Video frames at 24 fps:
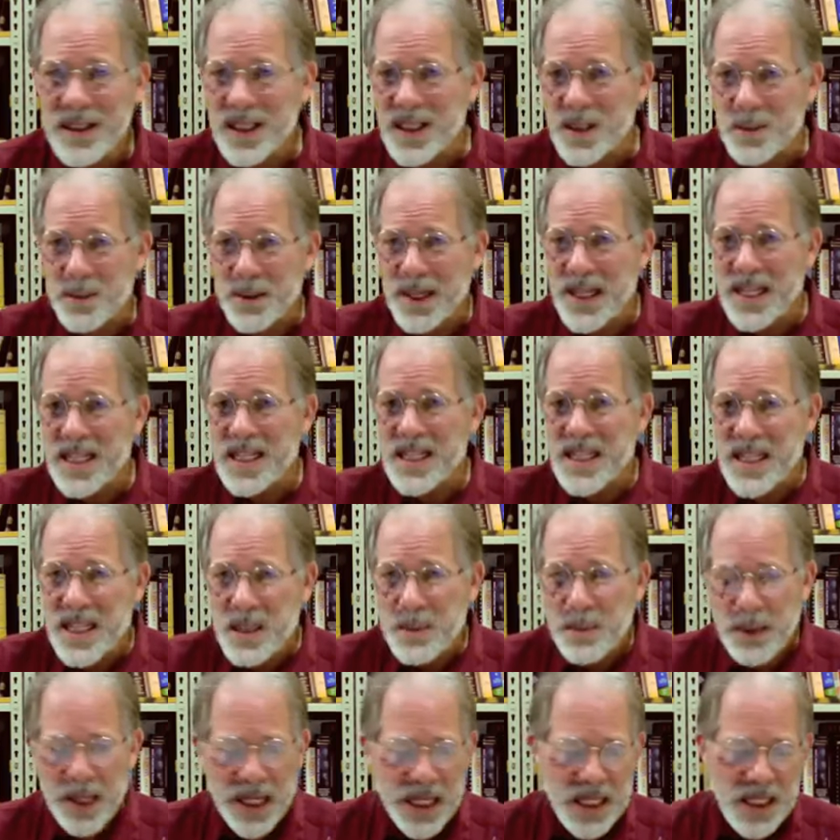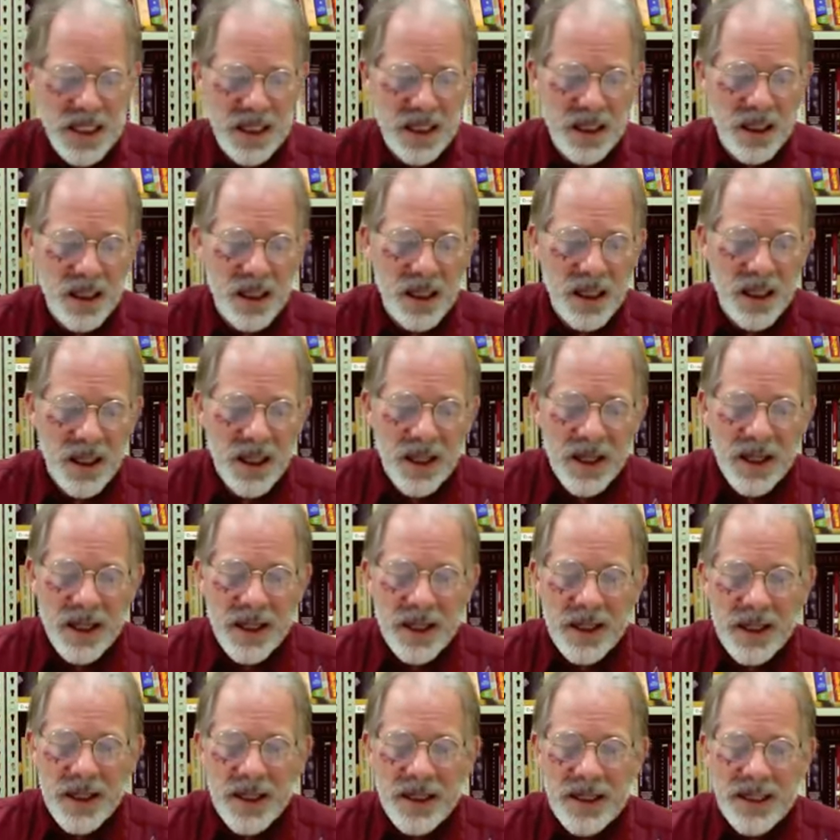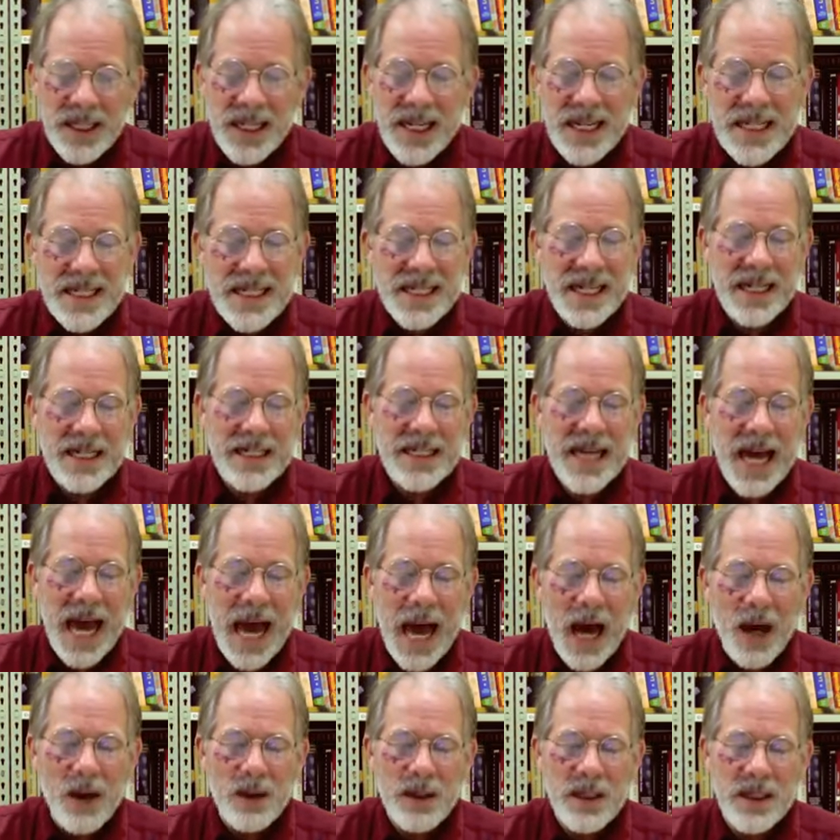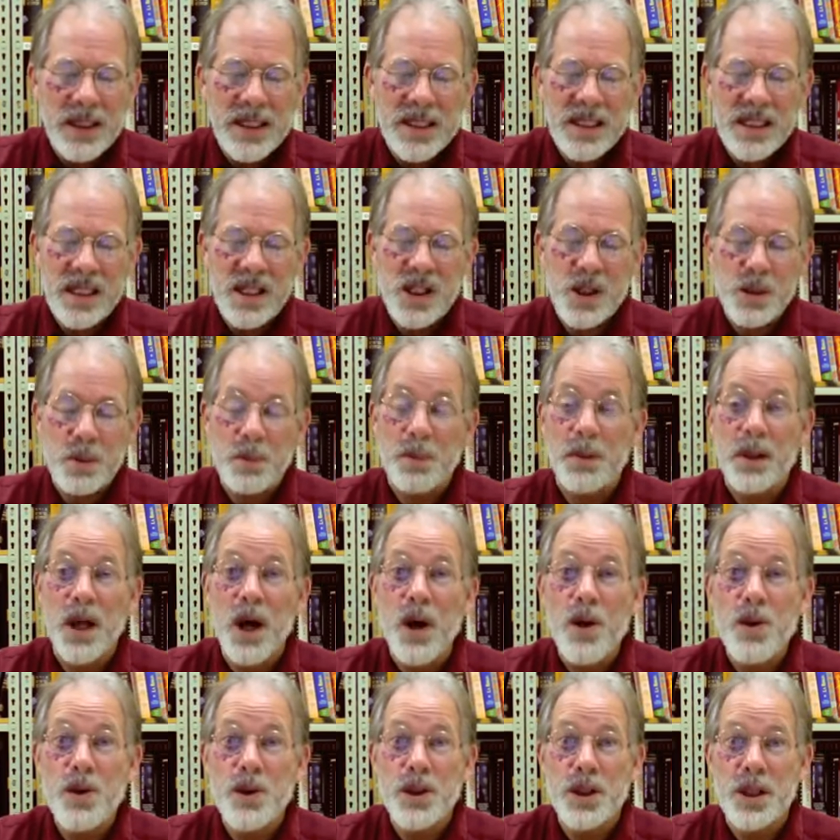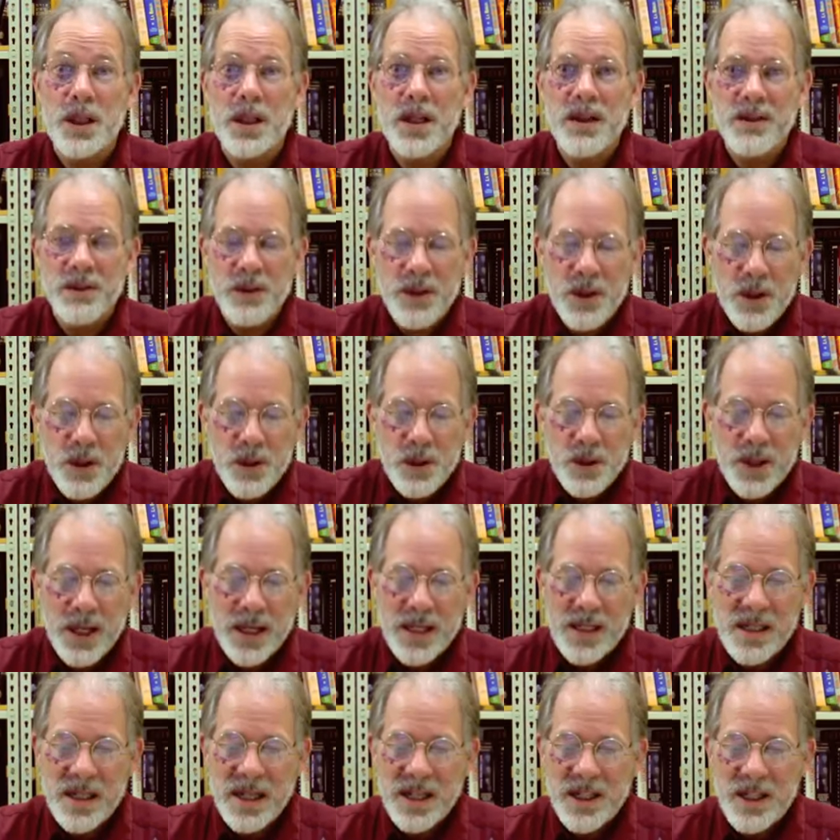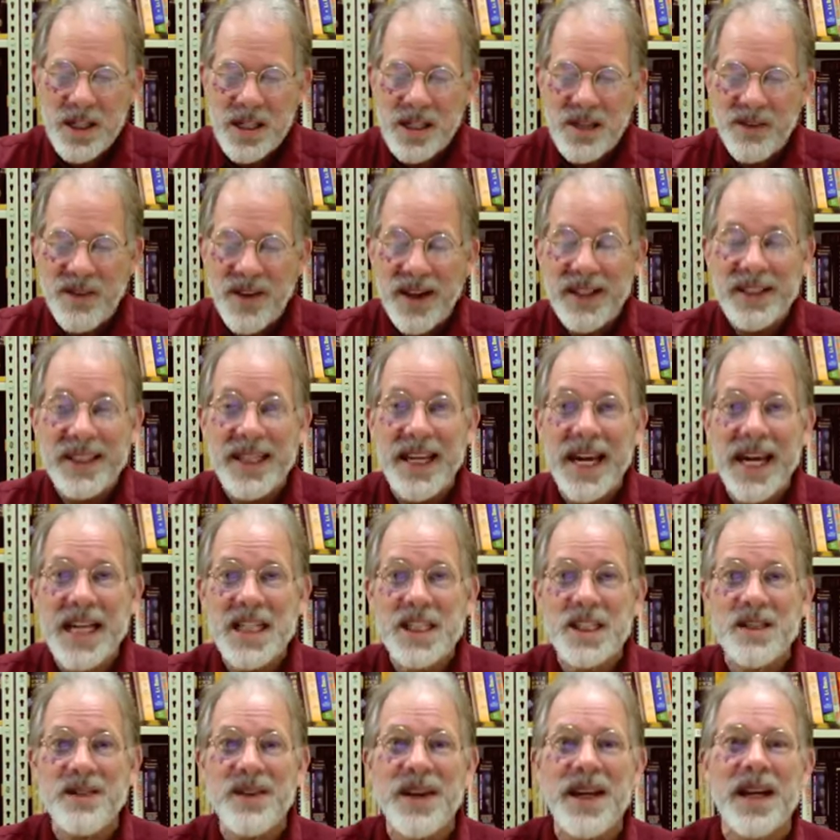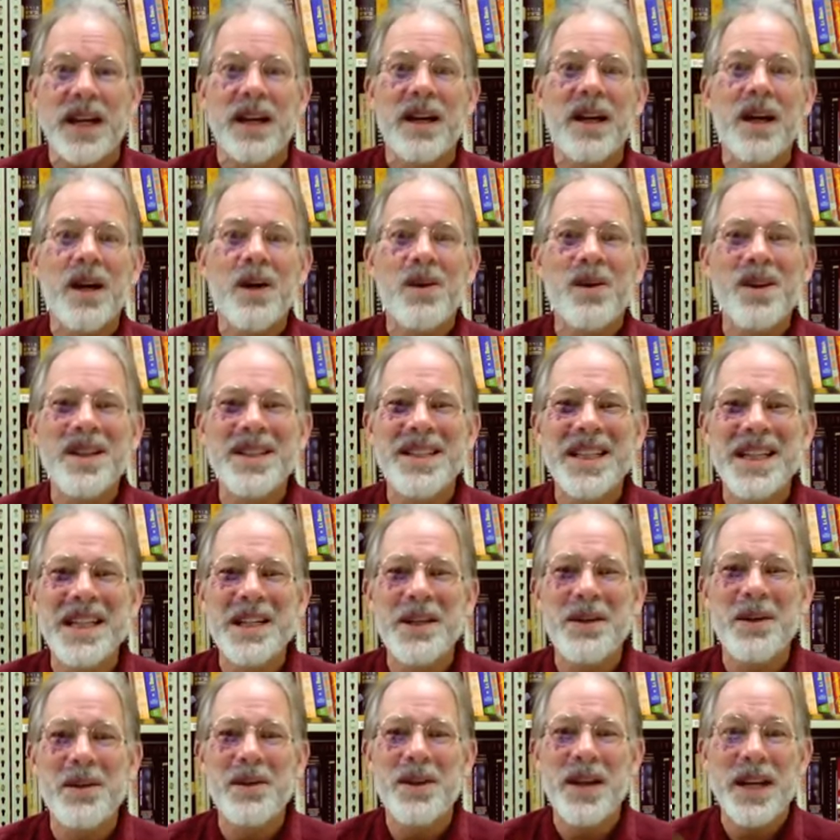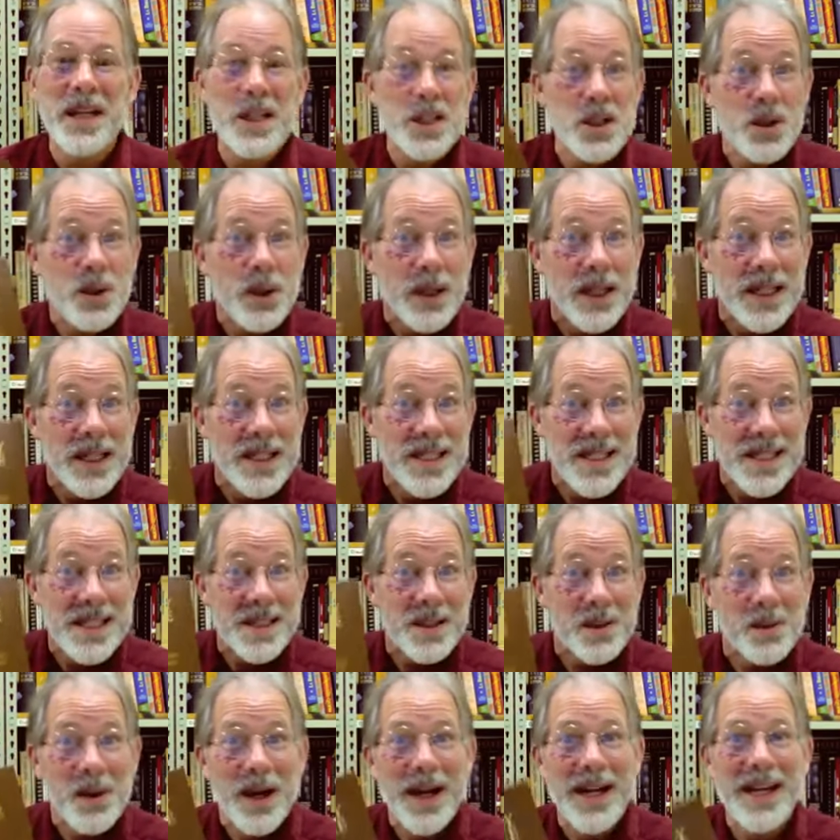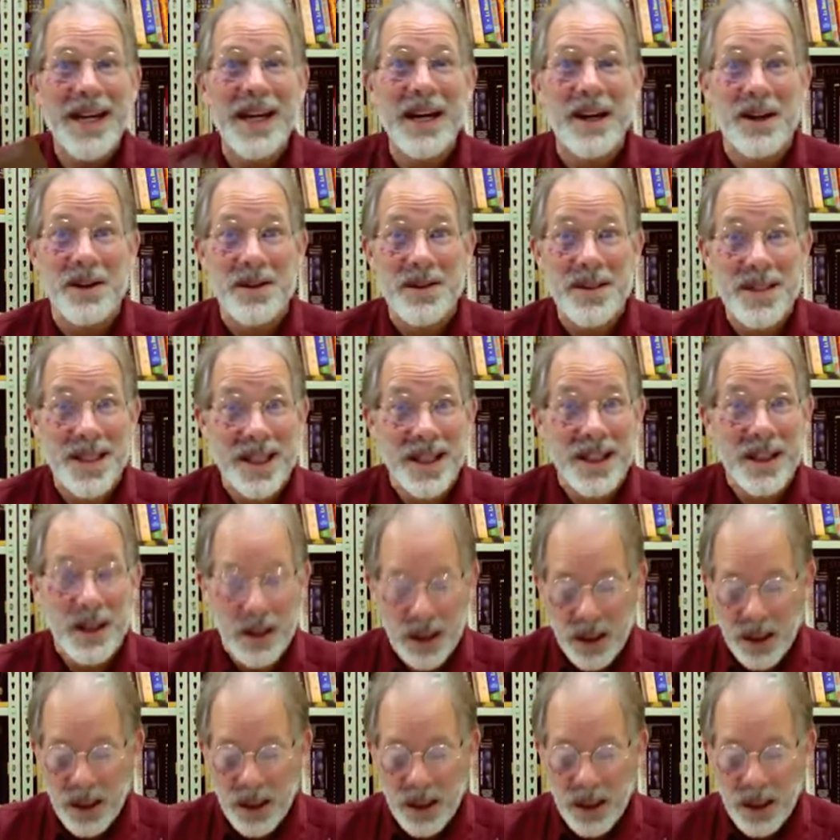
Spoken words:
Displace. Then it says, how did this explosion of new translations affect the KJV? Well, it didn't do a thing to it. It's still right here, see?